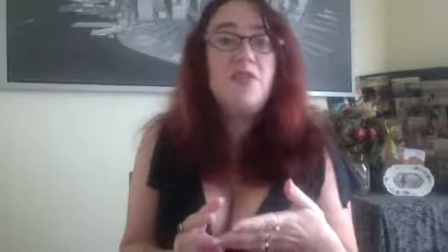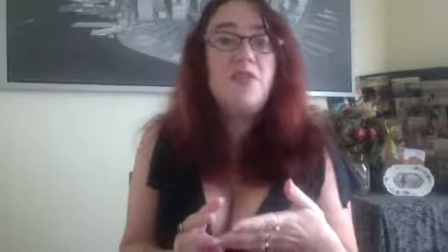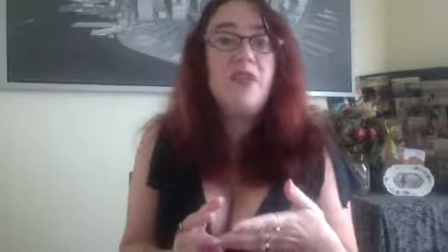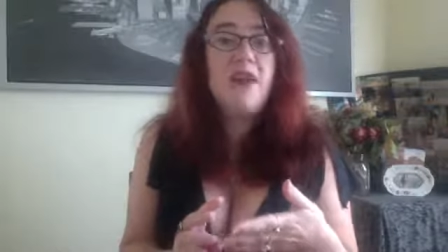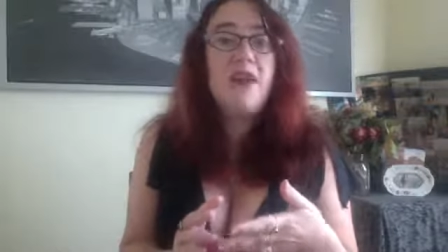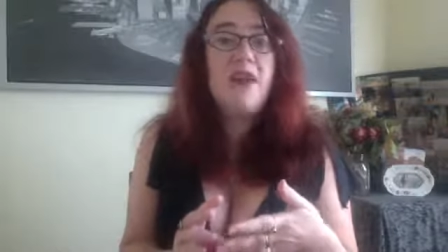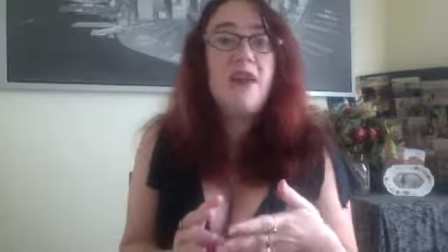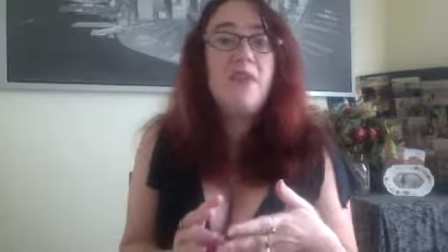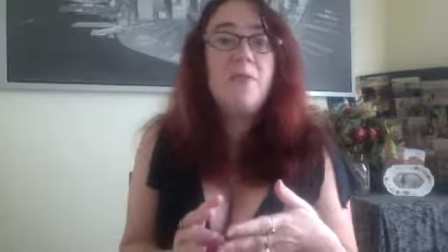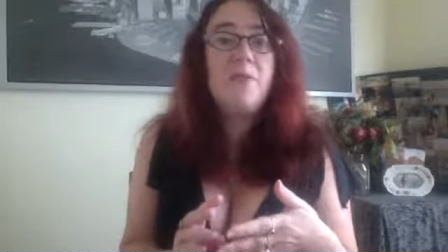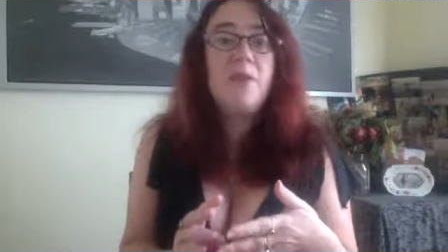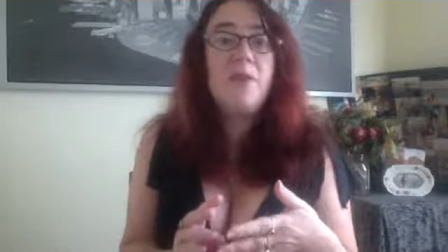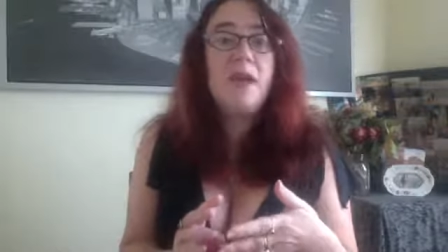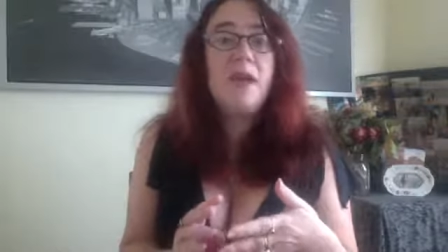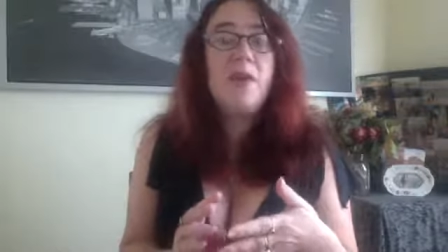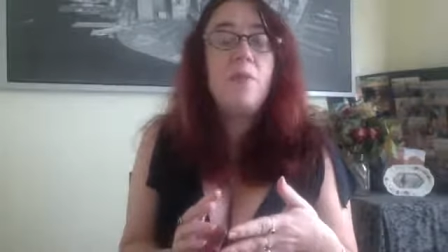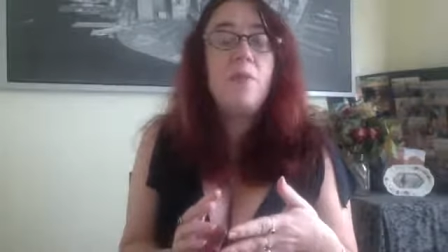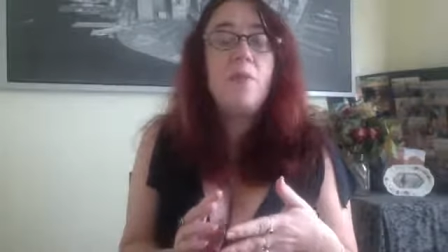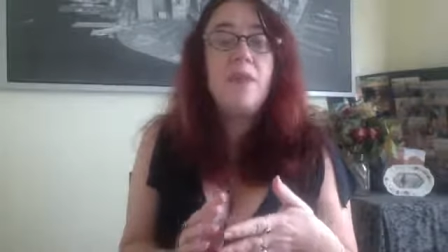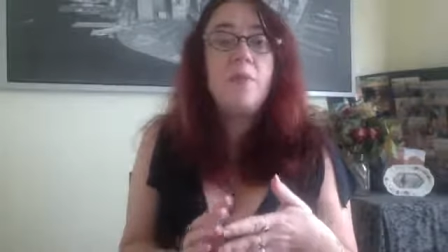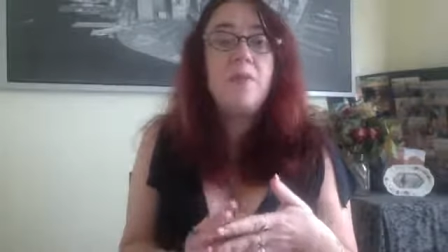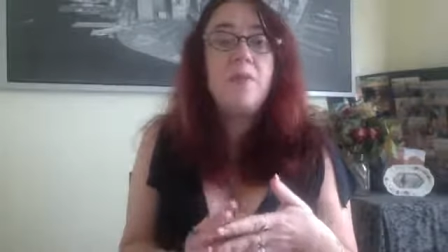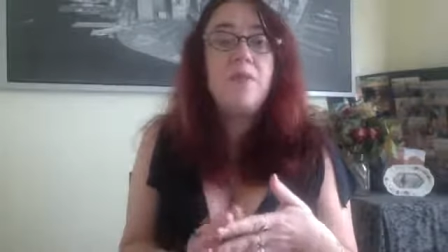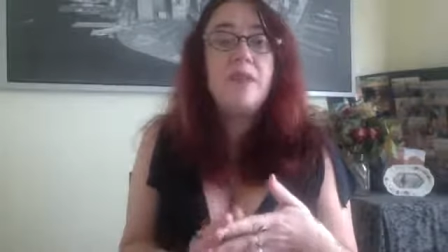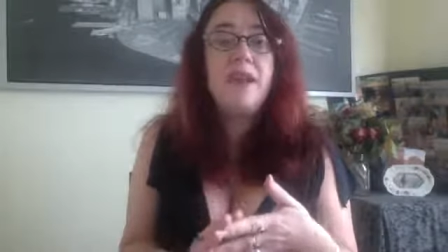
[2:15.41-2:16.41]
that my
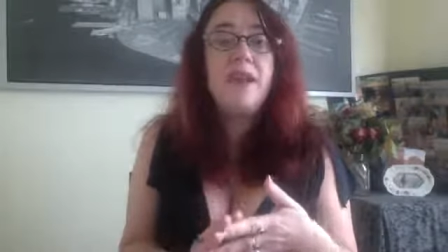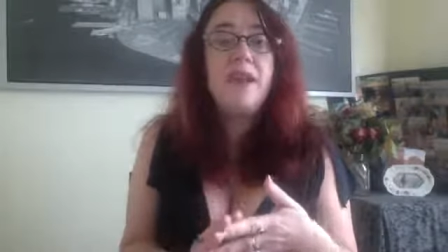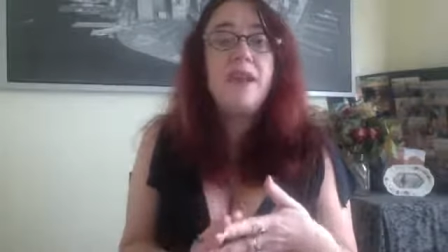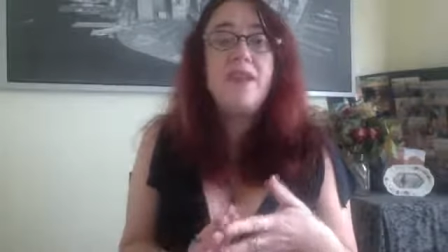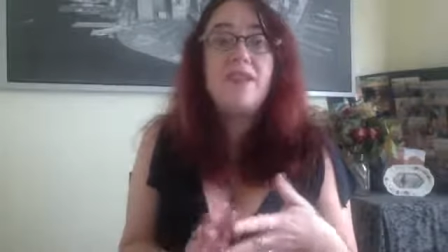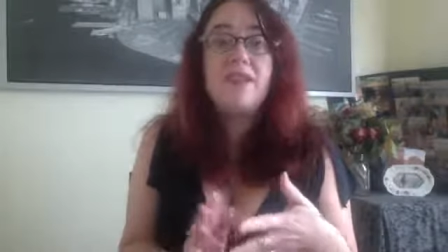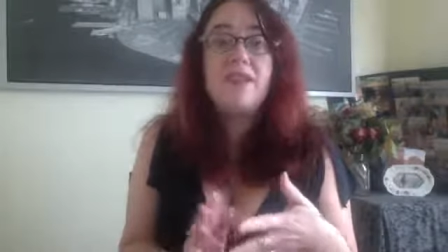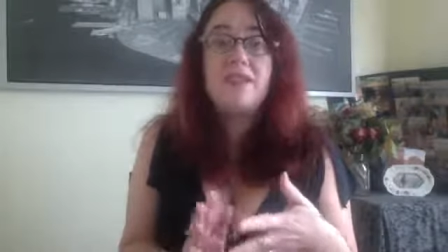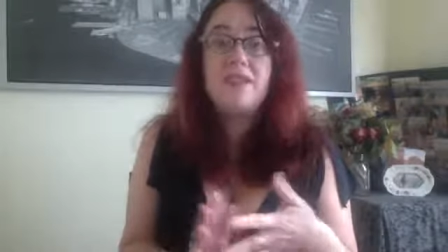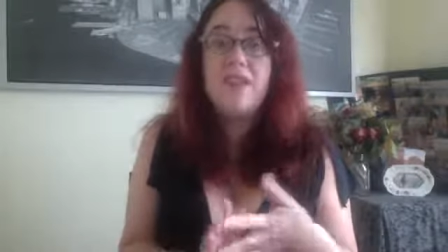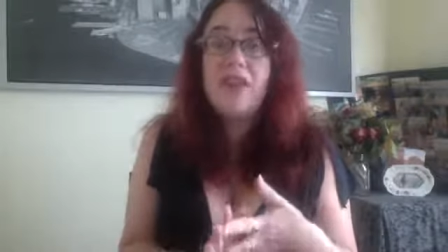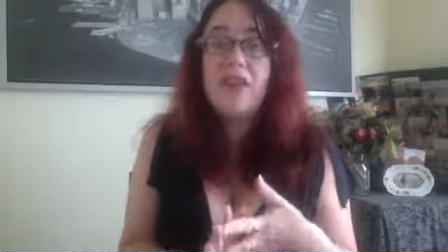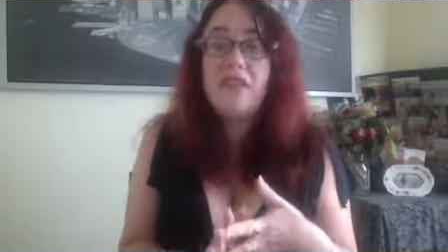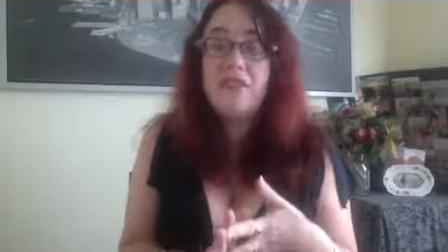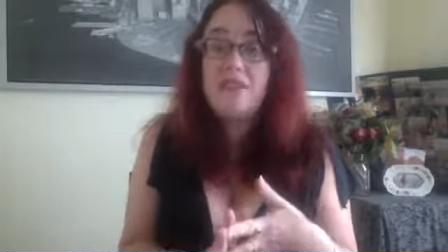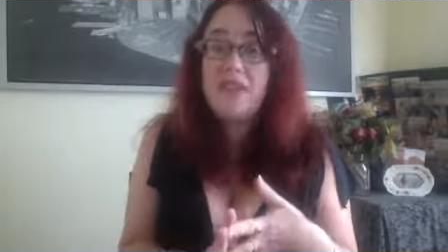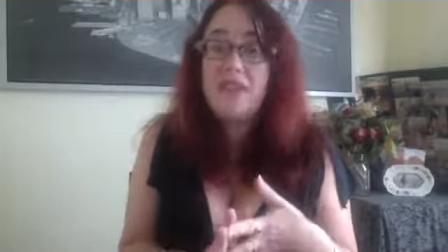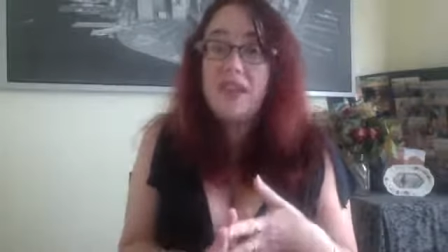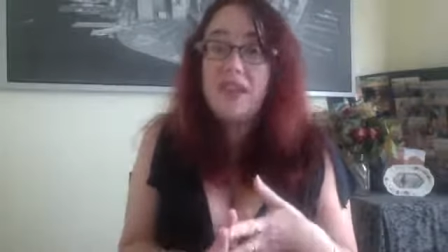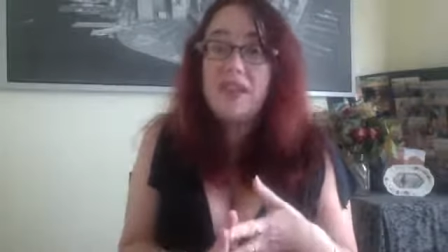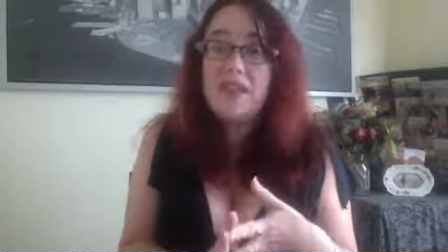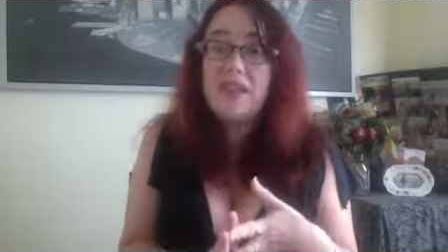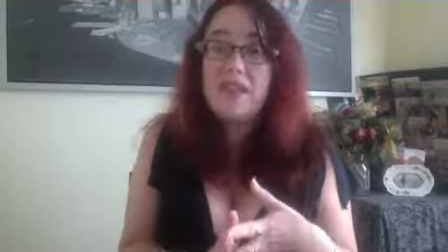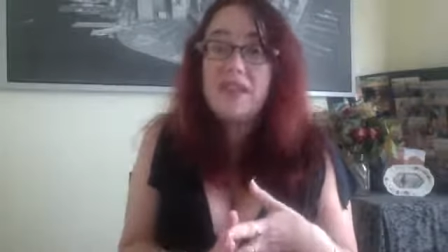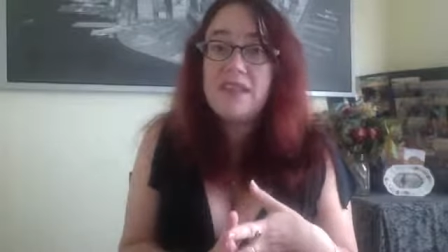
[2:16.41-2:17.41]
website is
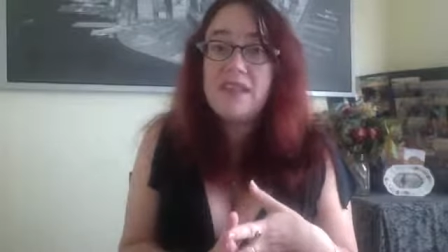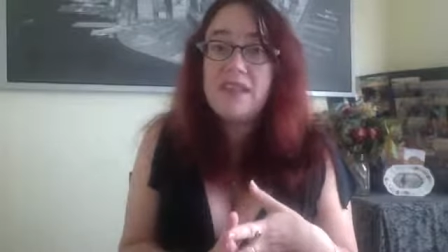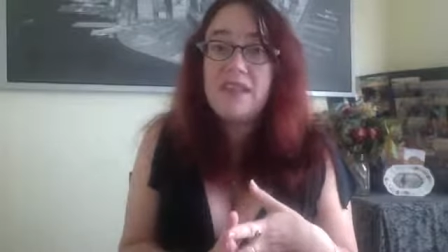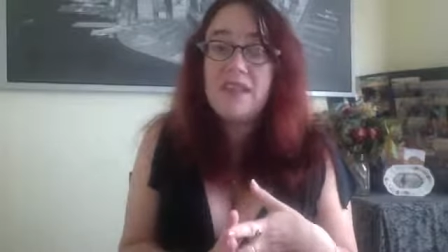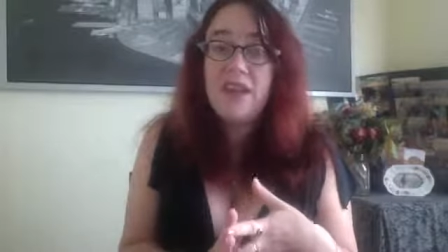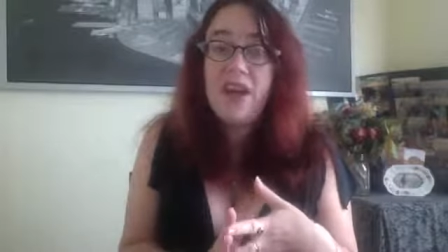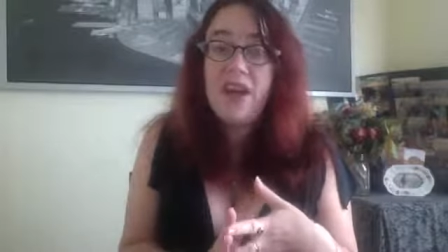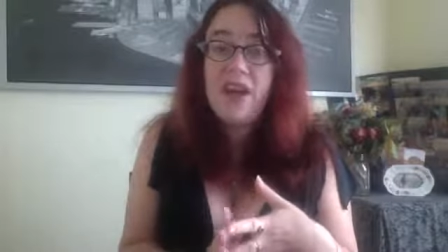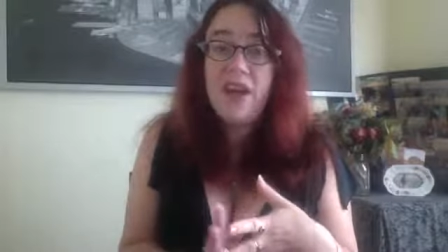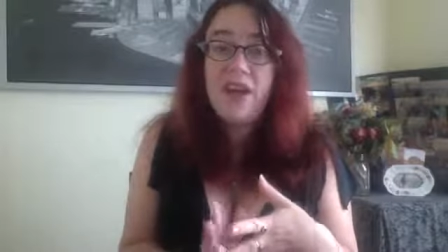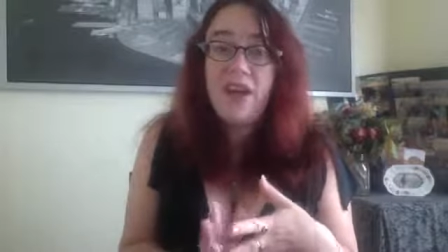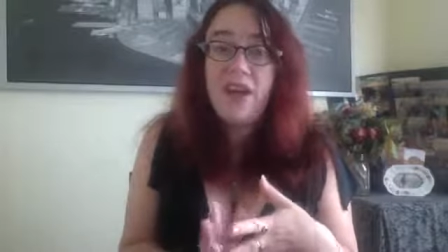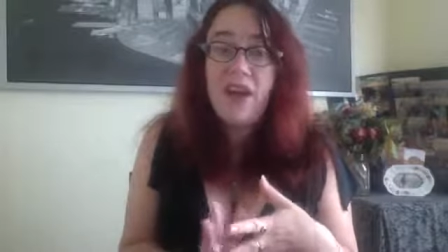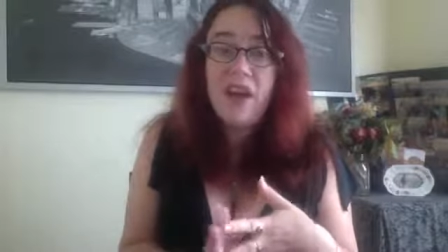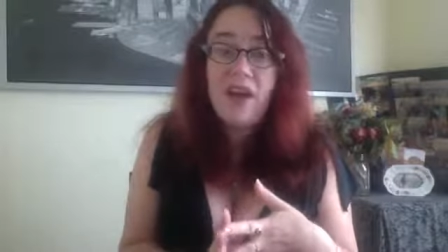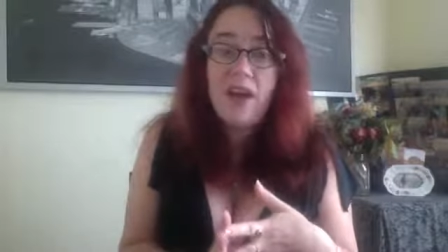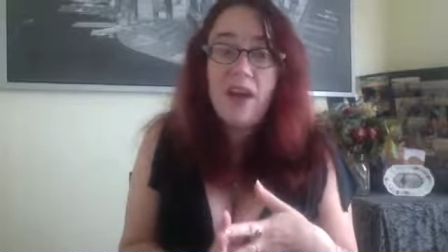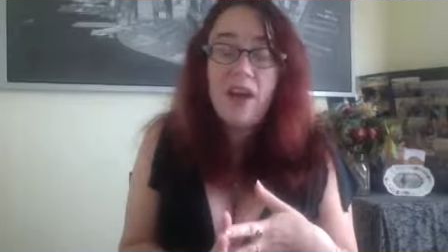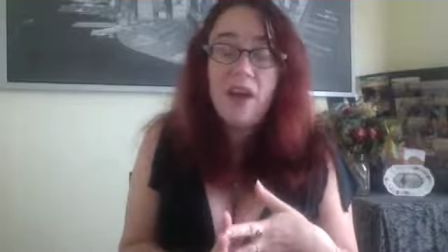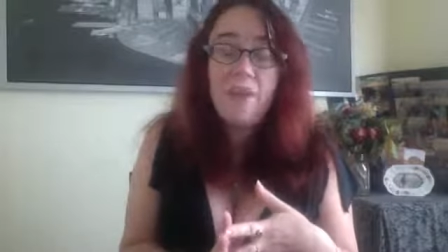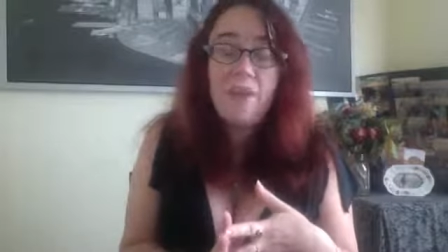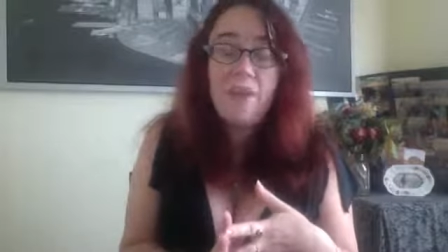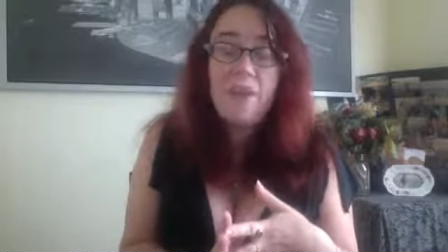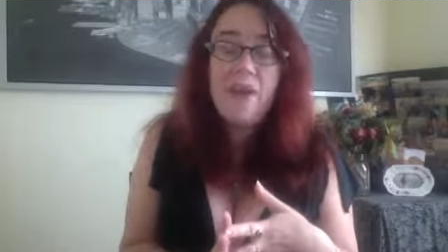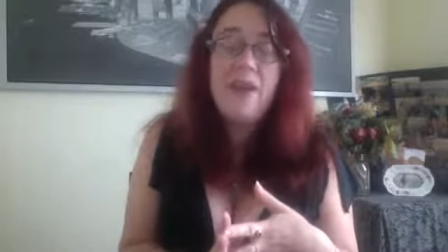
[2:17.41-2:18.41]

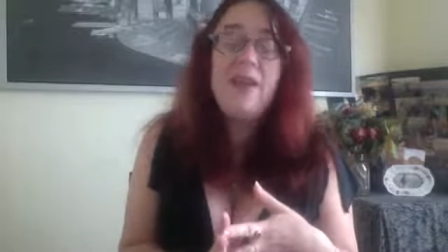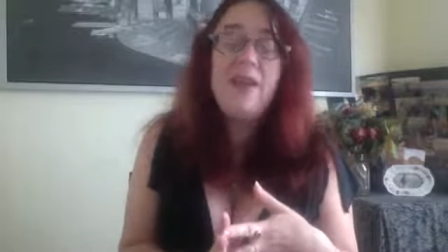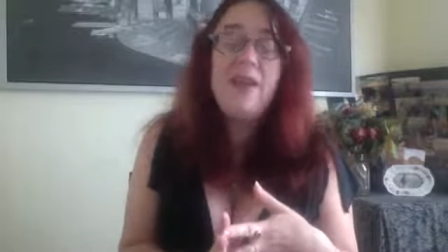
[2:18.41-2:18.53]
lovecleansing.com,